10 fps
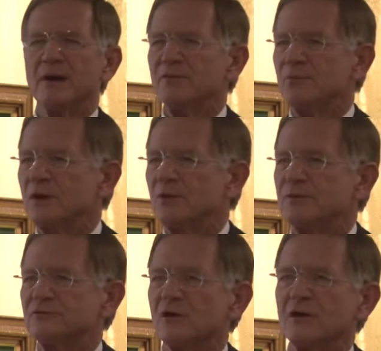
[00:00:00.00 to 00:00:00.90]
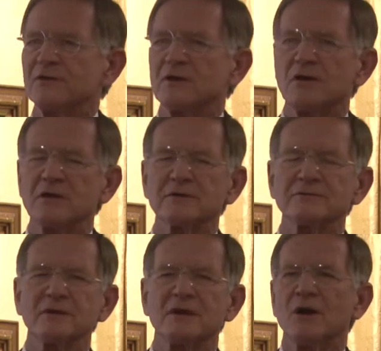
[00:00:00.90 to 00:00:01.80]
by the way, we started the
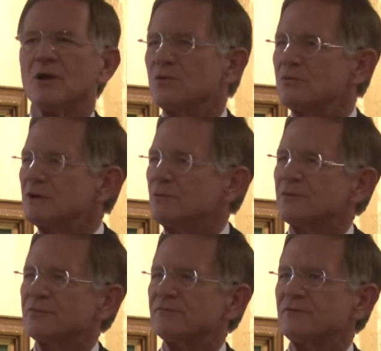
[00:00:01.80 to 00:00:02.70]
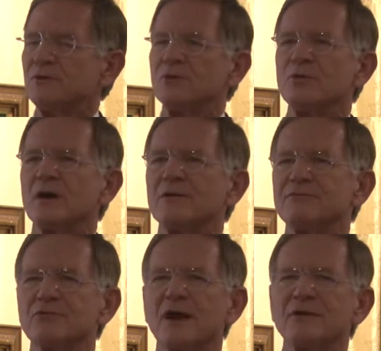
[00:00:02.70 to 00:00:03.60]
caucus only with the view
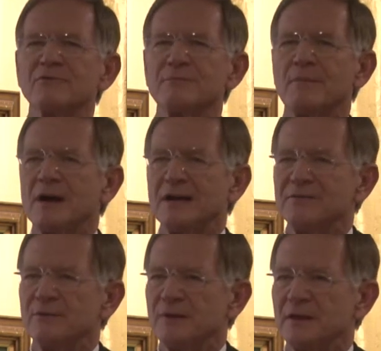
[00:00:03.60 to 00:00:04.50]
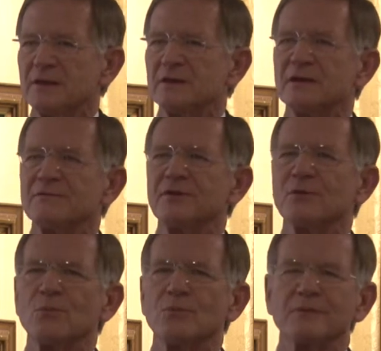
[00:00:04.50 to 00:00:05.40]
of trying to remind the media of
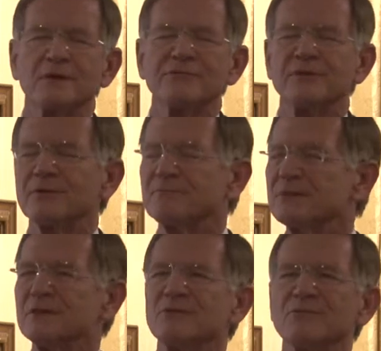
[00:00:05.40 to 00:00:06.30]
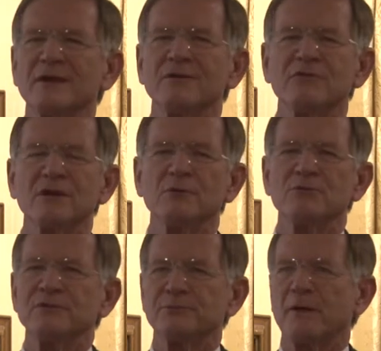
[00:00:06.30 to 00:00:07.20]
their incredible
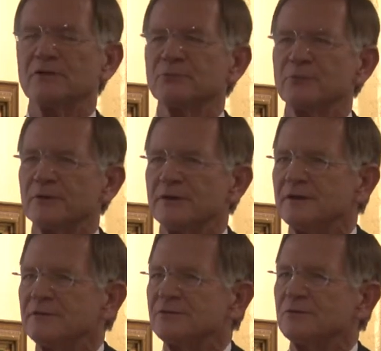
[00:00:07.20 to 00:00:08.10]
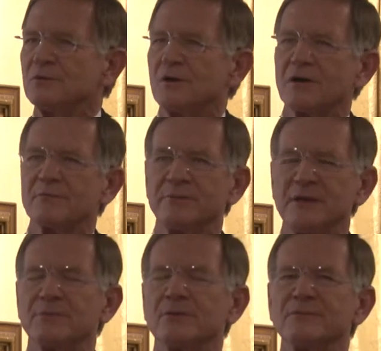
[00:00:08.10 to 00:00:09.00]
responsibility to our
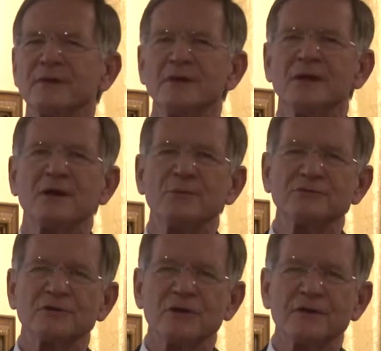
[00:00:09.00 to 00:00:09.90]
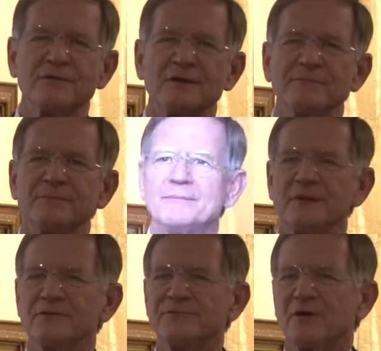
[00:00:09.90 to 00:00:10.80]
people. We started the
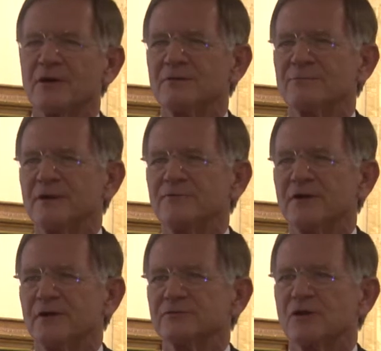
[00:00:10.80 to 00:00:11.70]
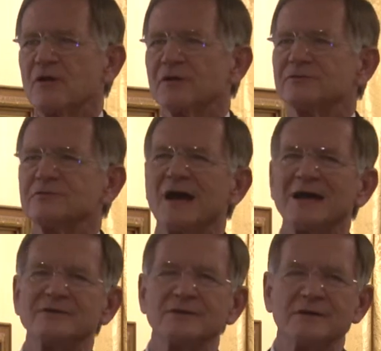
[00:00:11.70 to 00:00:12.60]
Media Fairness Caucus
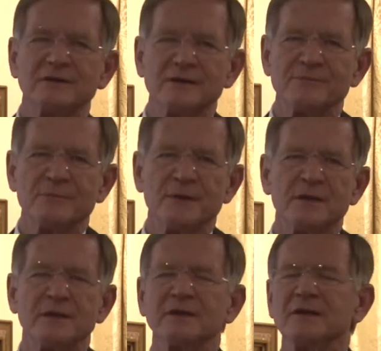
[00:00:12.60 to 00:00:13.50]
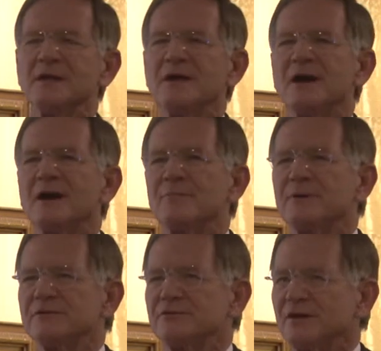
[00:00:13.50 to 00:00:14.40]
not to condemn the media,
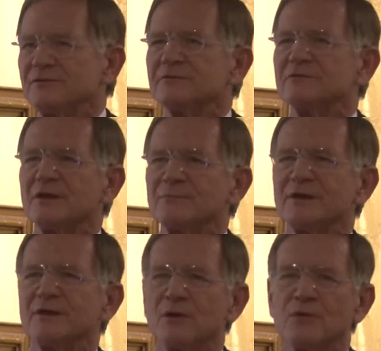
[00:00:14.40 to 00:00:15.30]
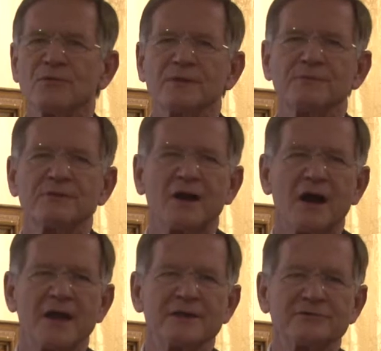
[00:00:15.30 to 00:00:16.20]
but just simply to hold them to the
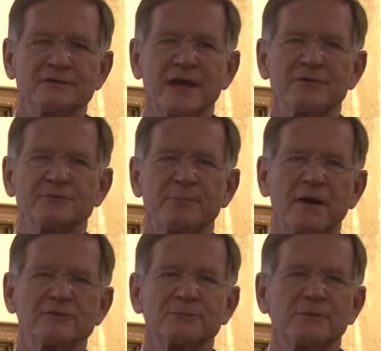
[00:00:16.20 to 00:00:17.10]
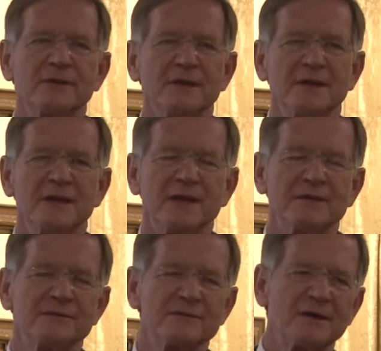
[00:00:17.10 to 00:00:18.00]
highest standards possible.
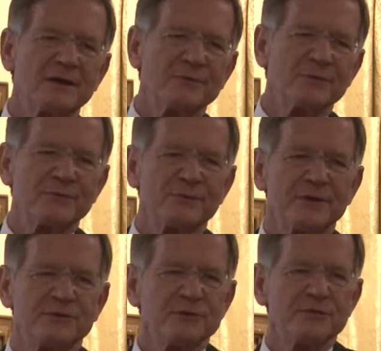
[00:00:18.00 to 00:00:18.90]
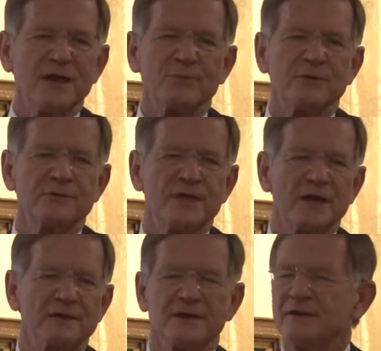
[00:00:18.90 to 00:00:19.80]
And when we do that
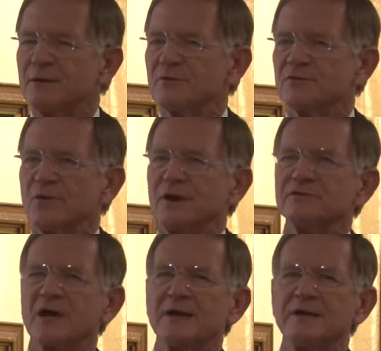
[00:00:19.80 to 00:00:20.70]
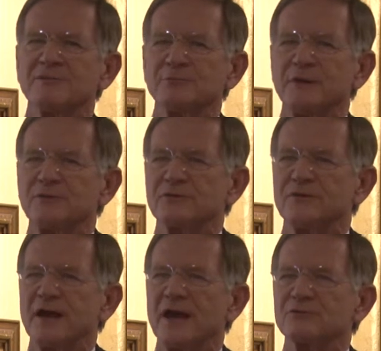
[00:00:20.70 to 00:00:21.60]
in any number of ways. I give speeches
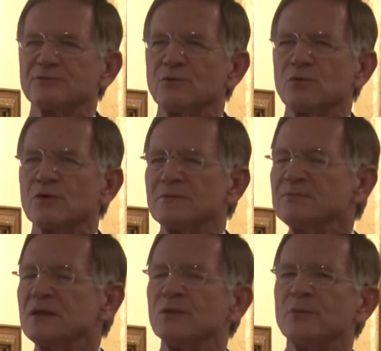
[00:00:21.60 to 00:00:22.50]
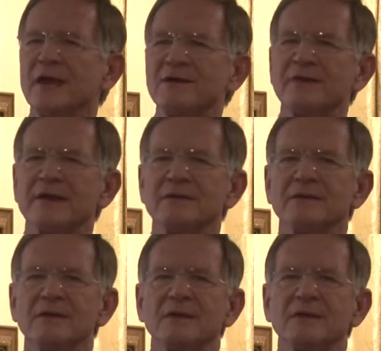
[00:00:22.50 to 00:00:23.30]
on the House floor. We have a